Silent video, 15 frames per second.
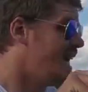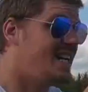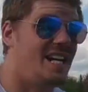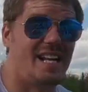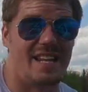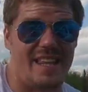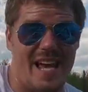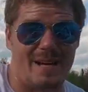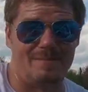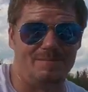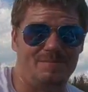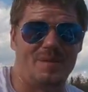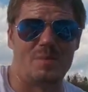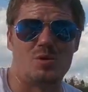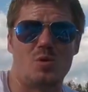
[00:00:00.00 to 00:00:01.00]
I needed that.
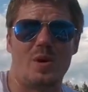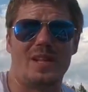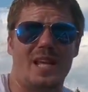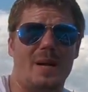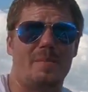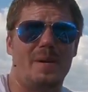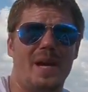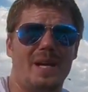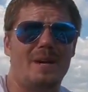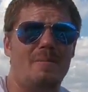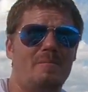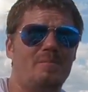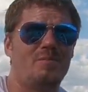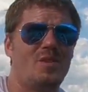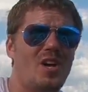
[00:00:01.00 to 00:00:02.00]
I'm sweating like a pig.
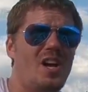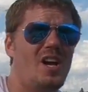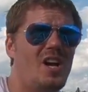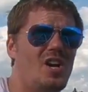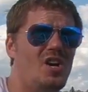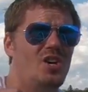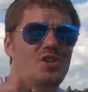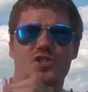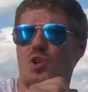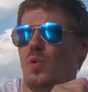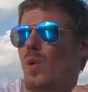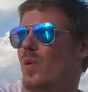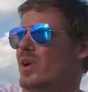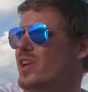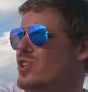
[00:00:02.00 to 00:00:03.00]
So
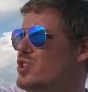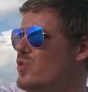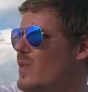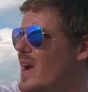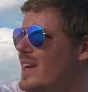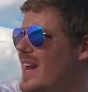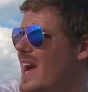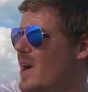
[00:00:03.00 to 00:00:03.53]
what we're gonna do right